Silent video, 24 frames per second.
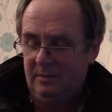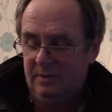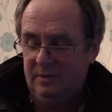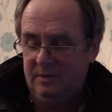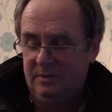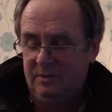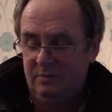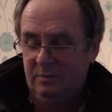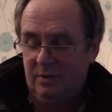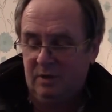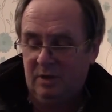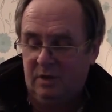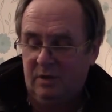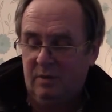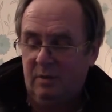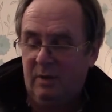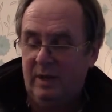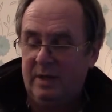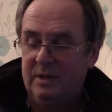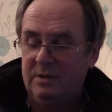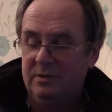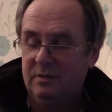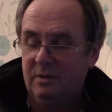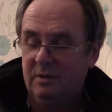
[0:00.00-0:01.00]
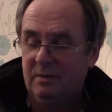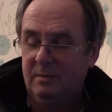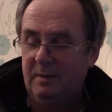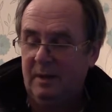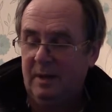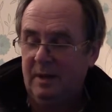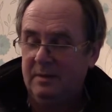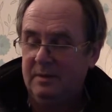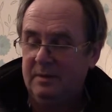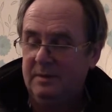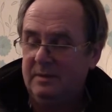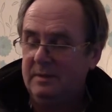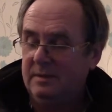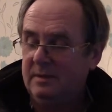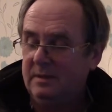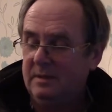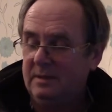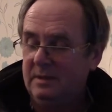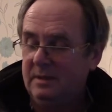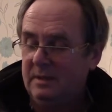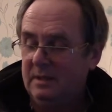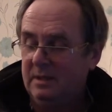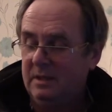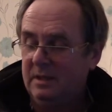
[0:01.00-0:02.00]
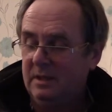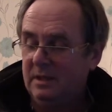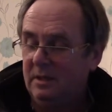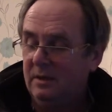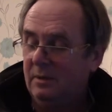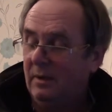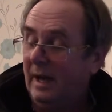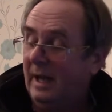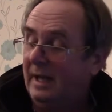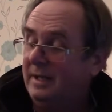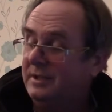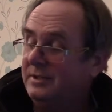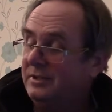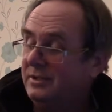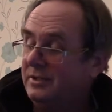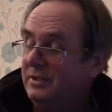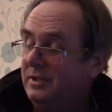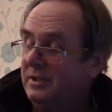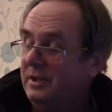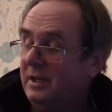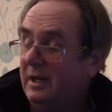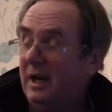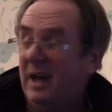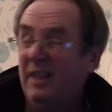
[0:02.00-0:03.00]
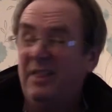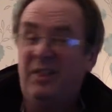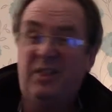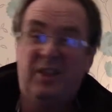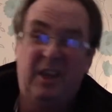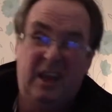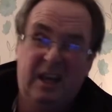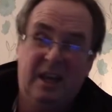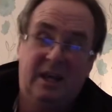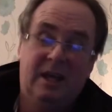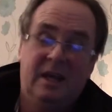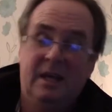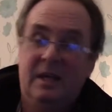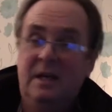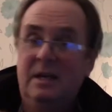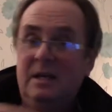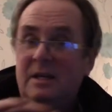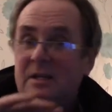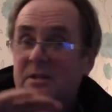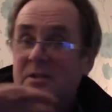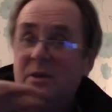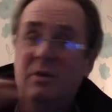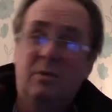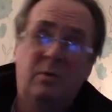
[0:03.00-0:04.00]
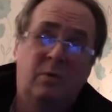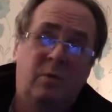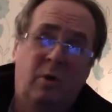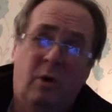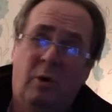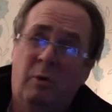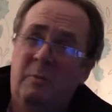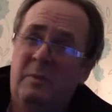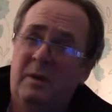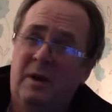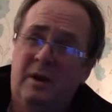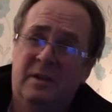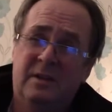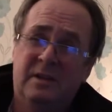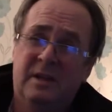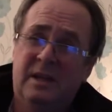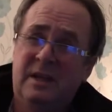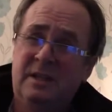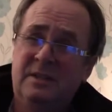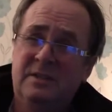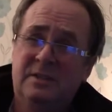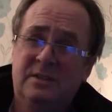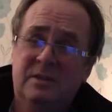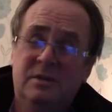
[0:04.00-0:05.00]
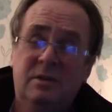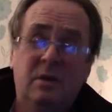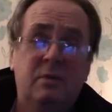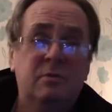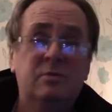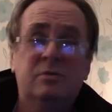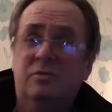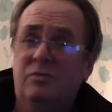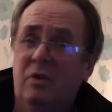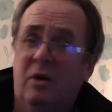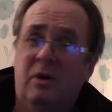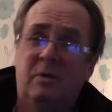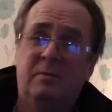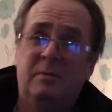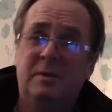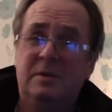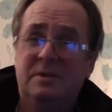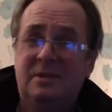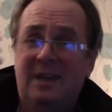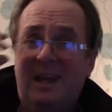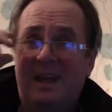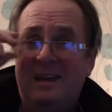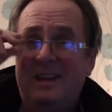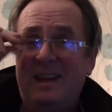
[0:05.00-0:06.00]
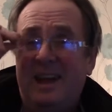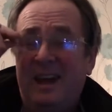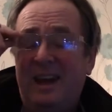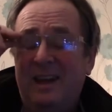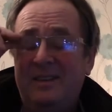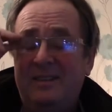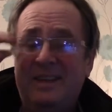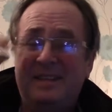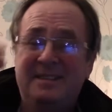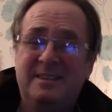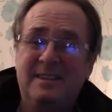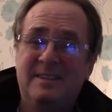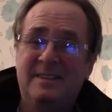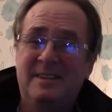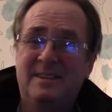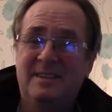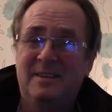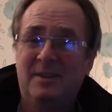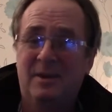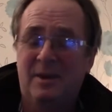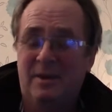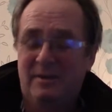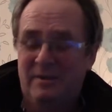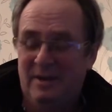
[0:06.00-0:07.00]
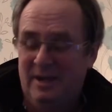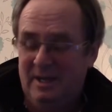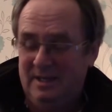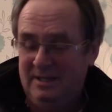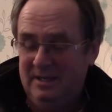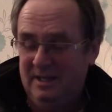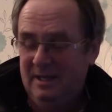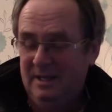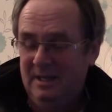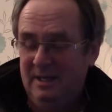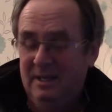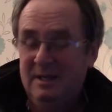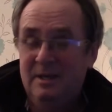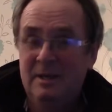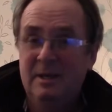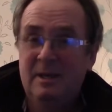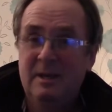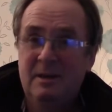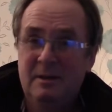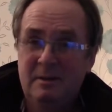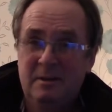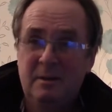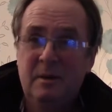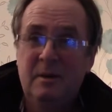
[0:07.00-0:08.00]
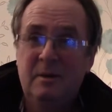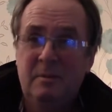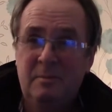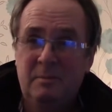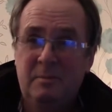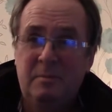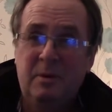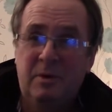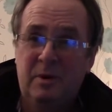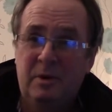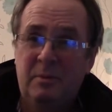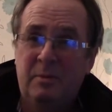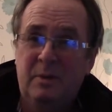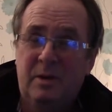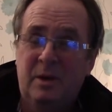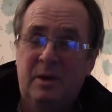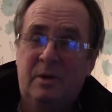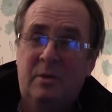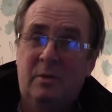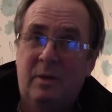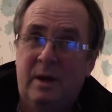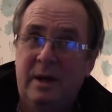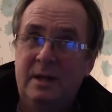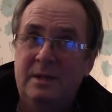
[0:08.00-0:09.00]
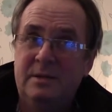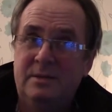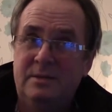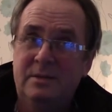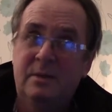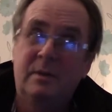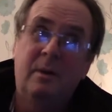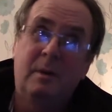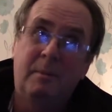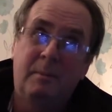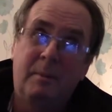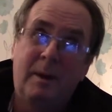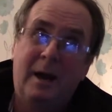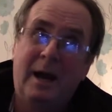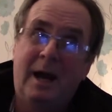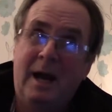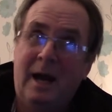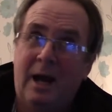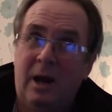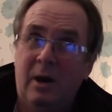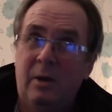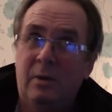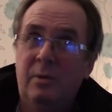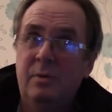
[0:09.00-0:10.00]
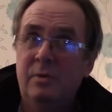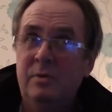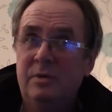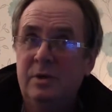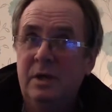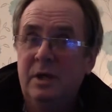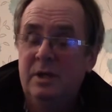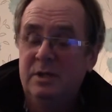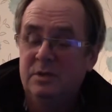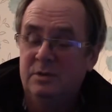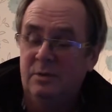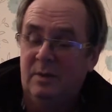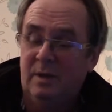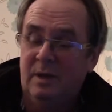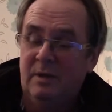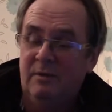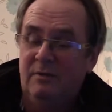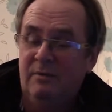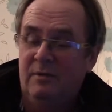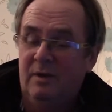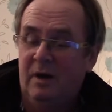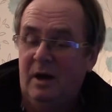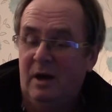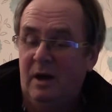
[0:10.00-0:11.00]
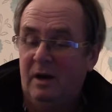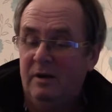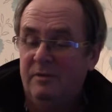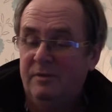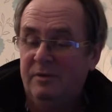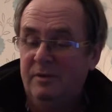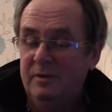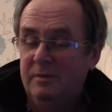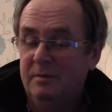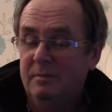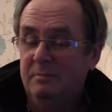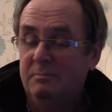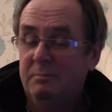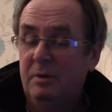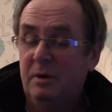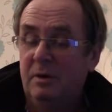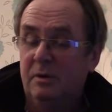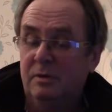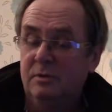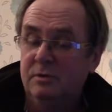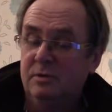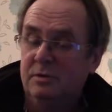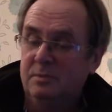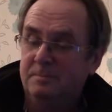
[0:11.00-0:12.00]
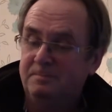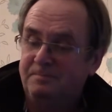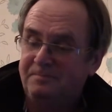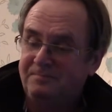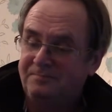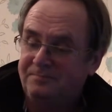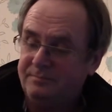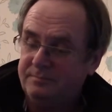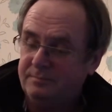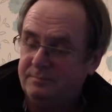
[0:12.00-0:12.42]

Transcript: which would equate to about, in the US, I think, don't quote me on this, don't troll me saying, nah, that's not the dollar rate, but it would equate to about 25 bucks.